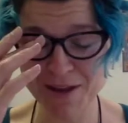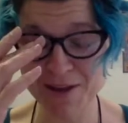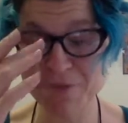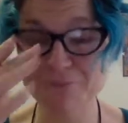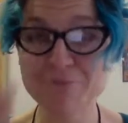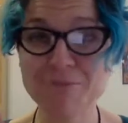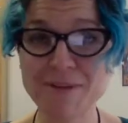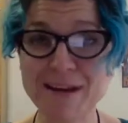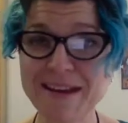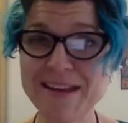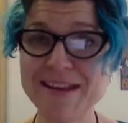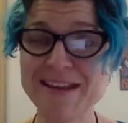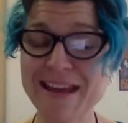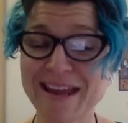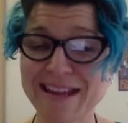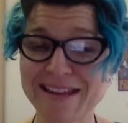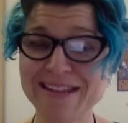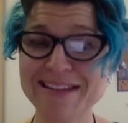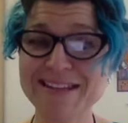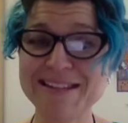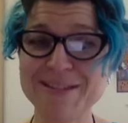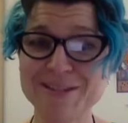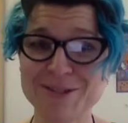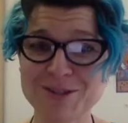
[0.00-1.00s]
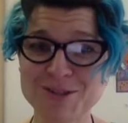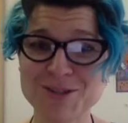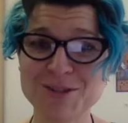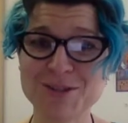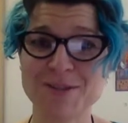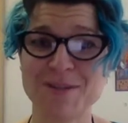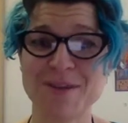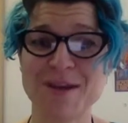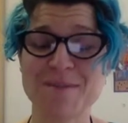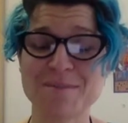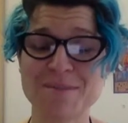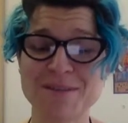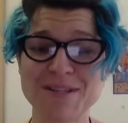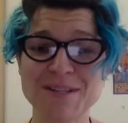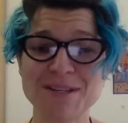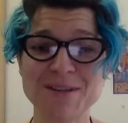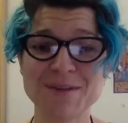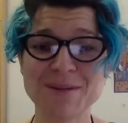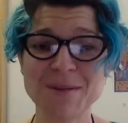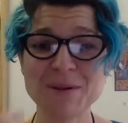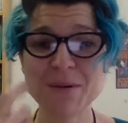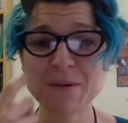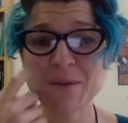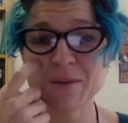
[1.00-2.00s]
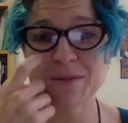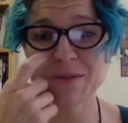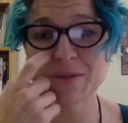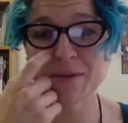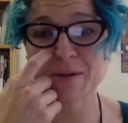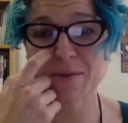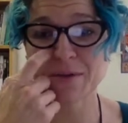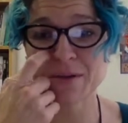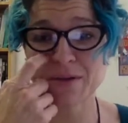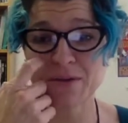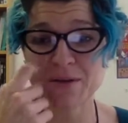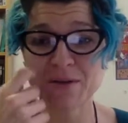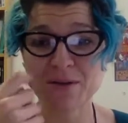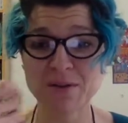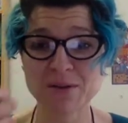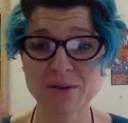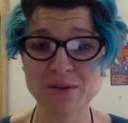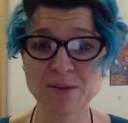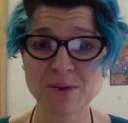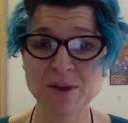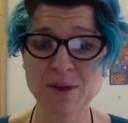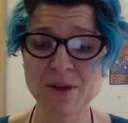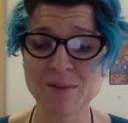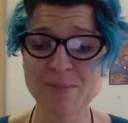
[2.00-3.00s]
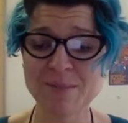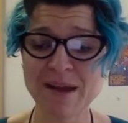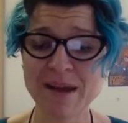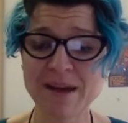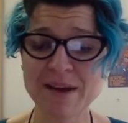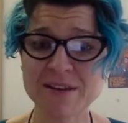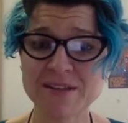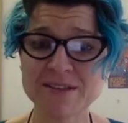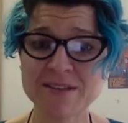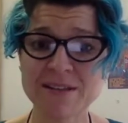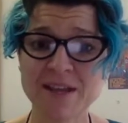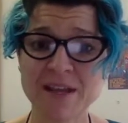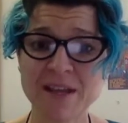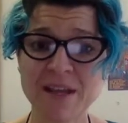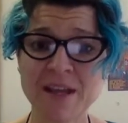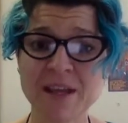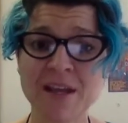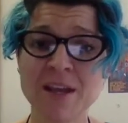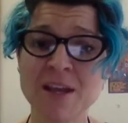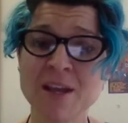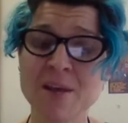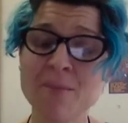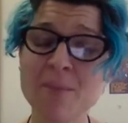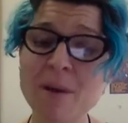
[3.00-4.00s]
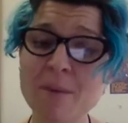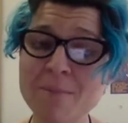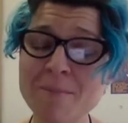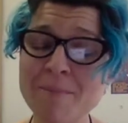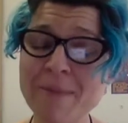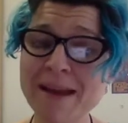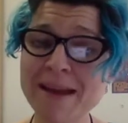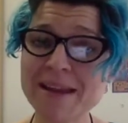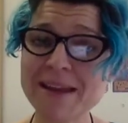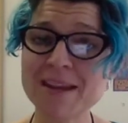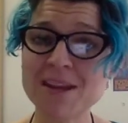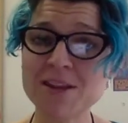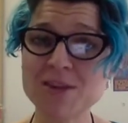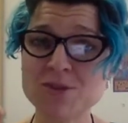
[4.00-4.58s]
read and listen to that material so that you can learn about it, but making